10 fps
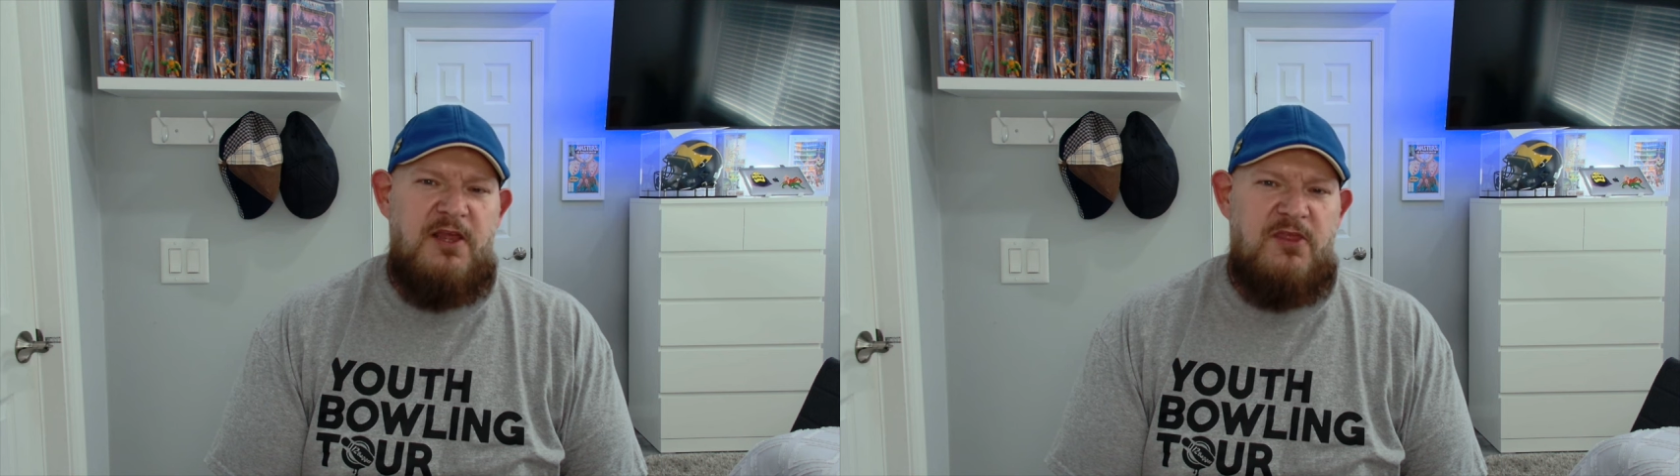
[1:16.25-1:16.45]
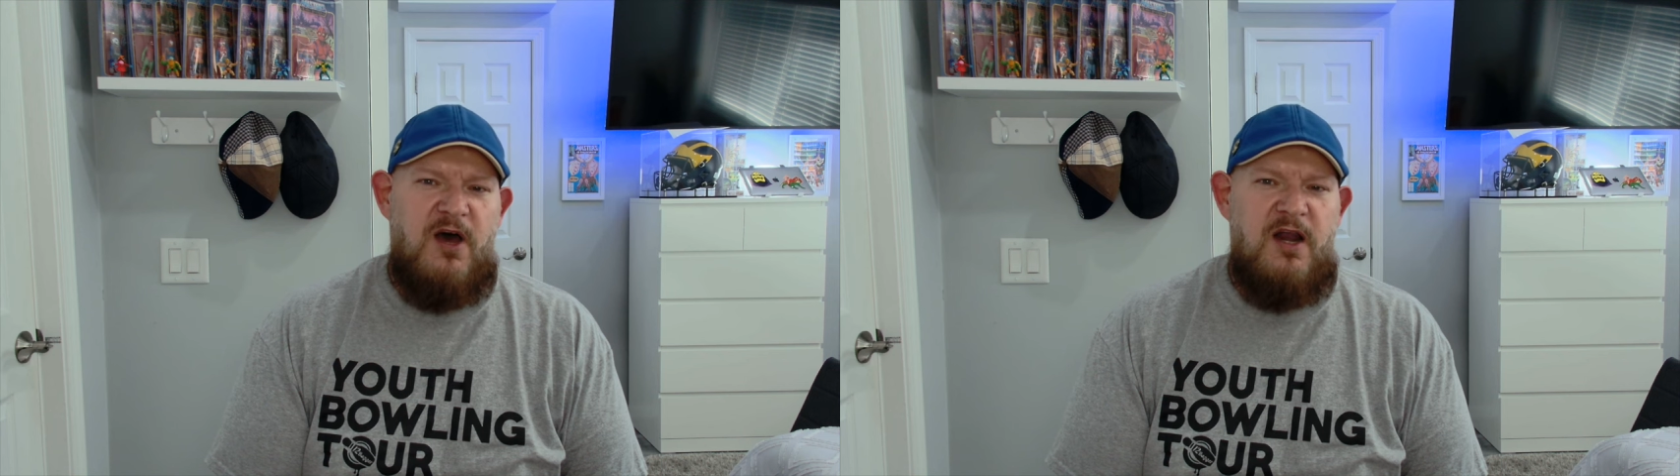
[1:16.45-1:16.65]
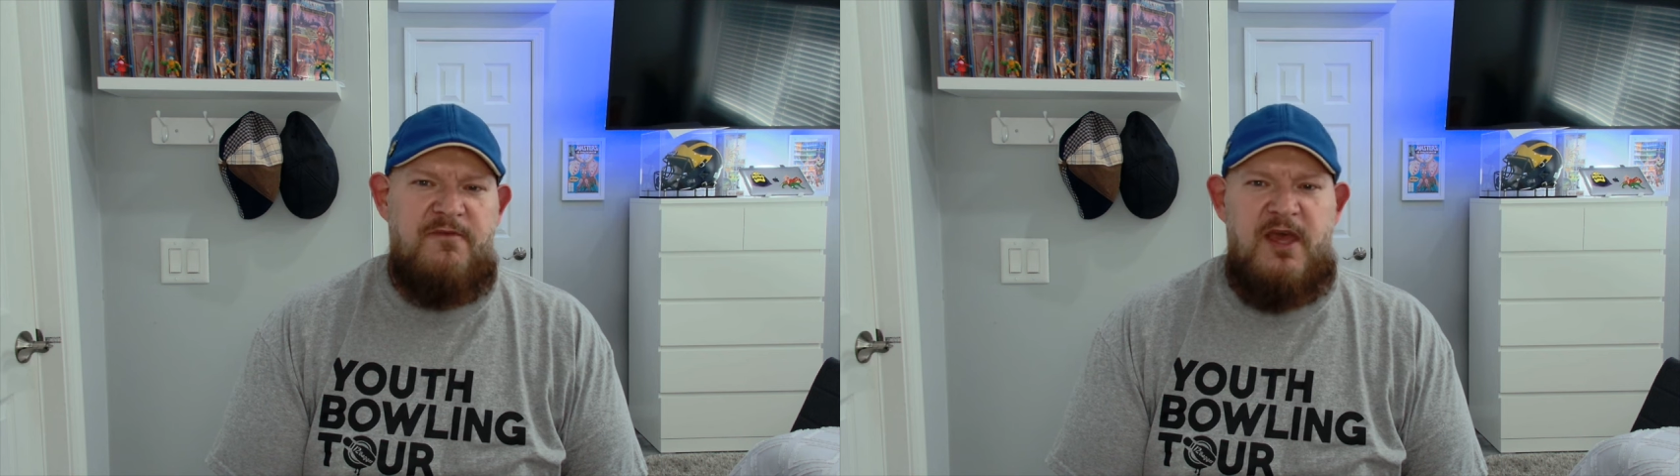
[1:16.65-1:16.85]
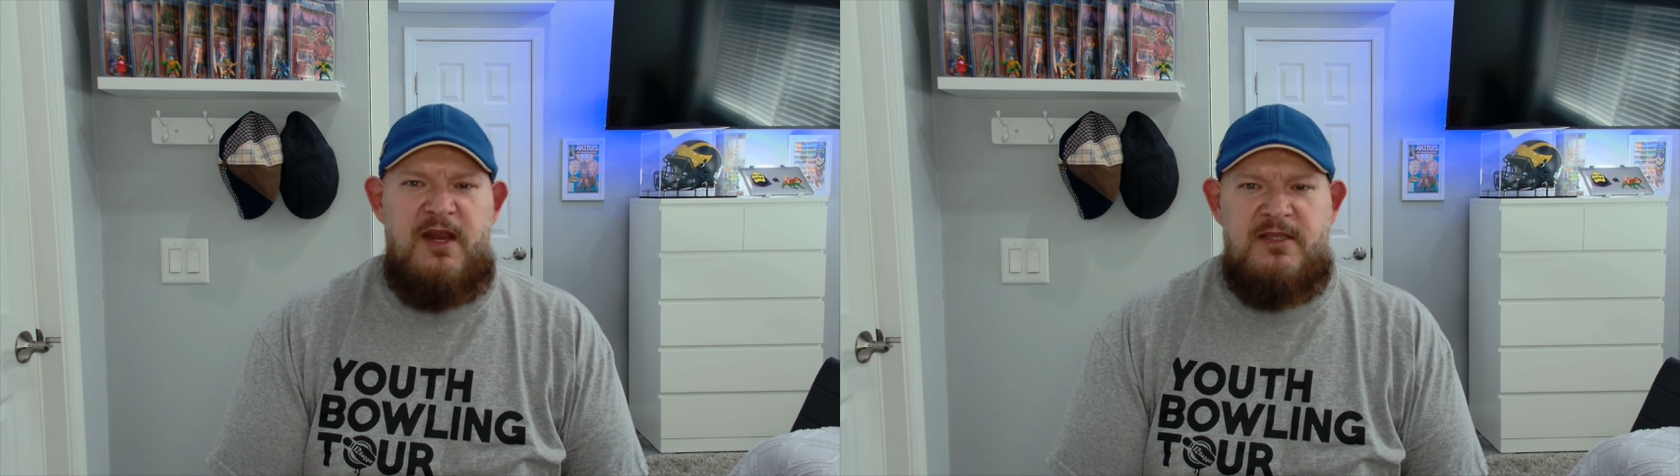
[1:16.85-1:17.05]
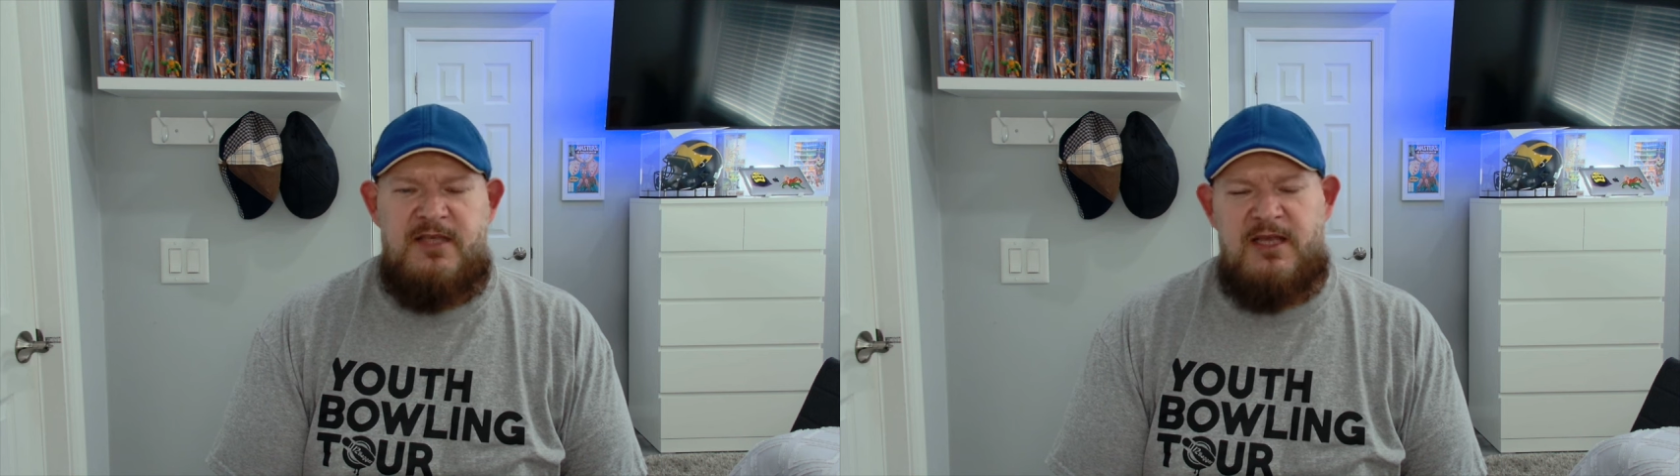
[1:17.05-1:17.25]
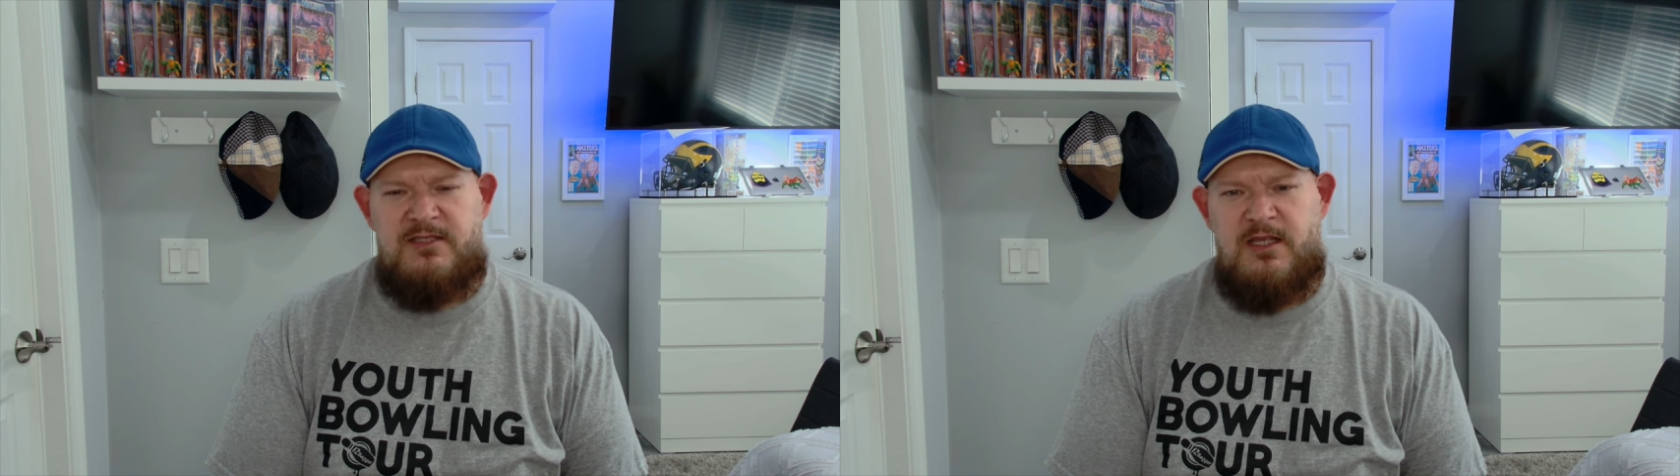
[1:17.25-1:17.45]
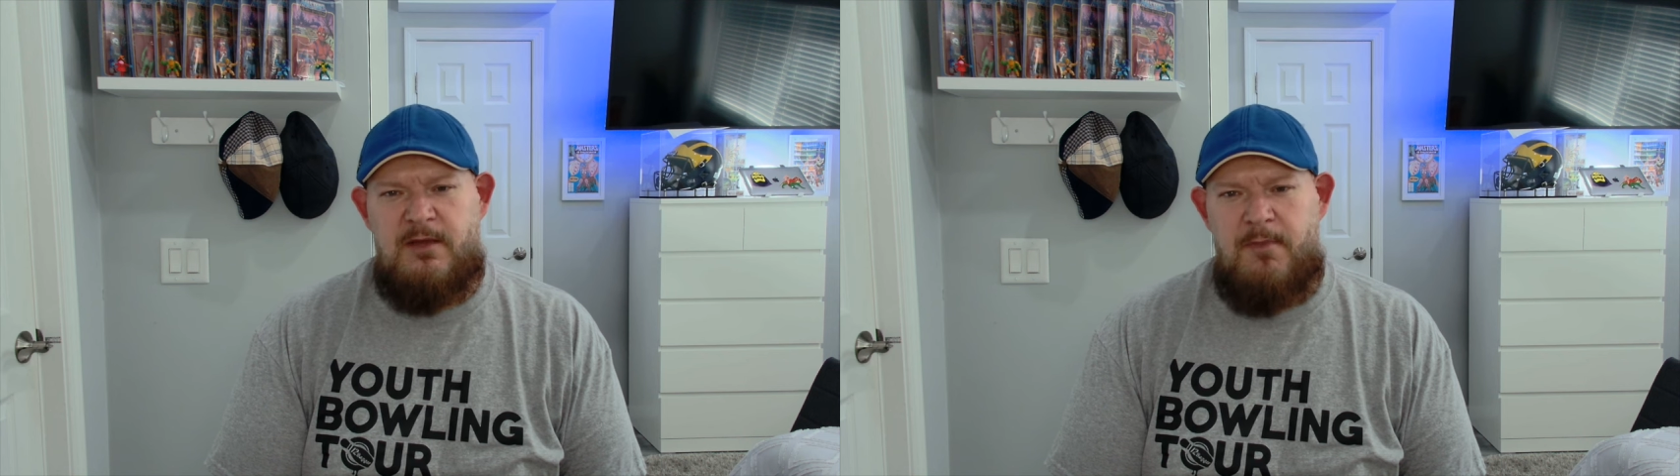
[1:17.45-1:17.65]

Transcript: the thought of getting a Tesla